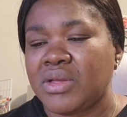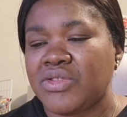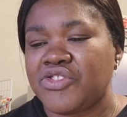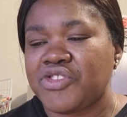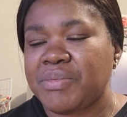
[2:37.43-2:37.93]

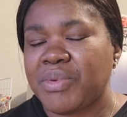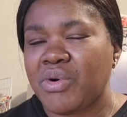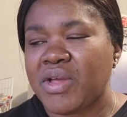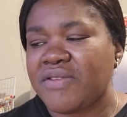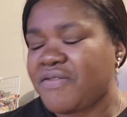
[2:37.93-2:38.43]

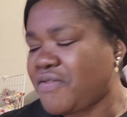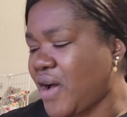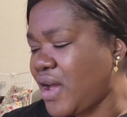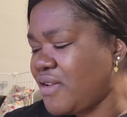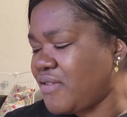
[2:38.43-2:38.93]

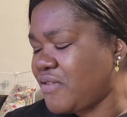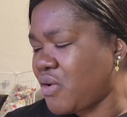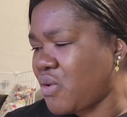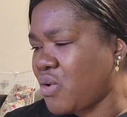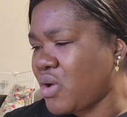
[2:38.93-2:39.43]
3.5
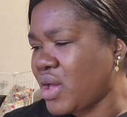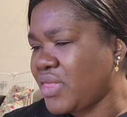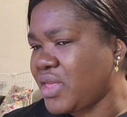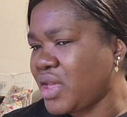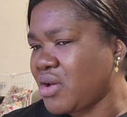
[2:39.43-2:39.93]
hook, I
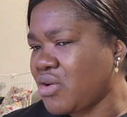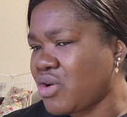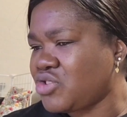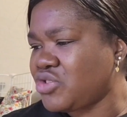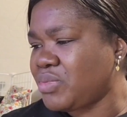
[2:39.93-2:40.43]
think, or a
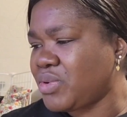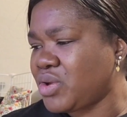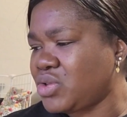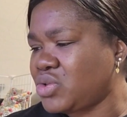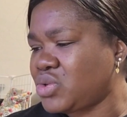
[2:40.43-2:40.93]

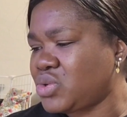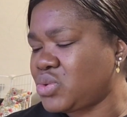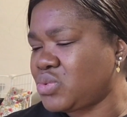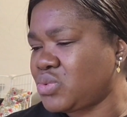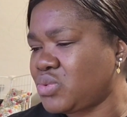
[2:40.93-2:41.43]

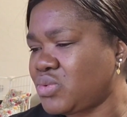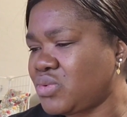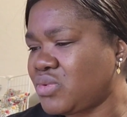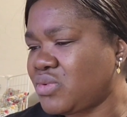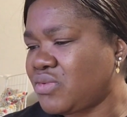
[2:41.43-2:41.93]

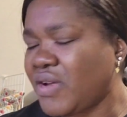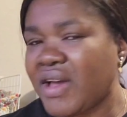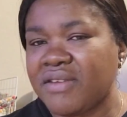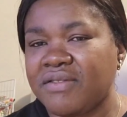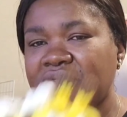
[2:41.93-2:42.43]

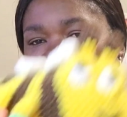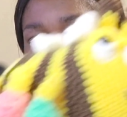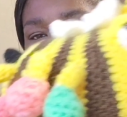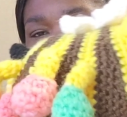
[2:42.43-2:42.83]
3.25, one